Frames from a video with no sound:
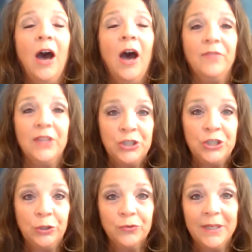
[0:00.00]
of the
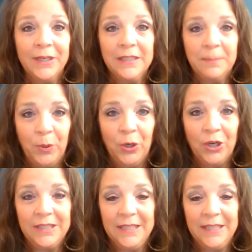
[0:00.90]
children's
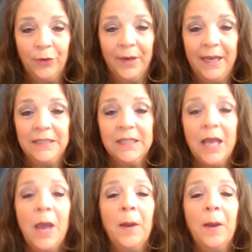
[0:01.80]
book series,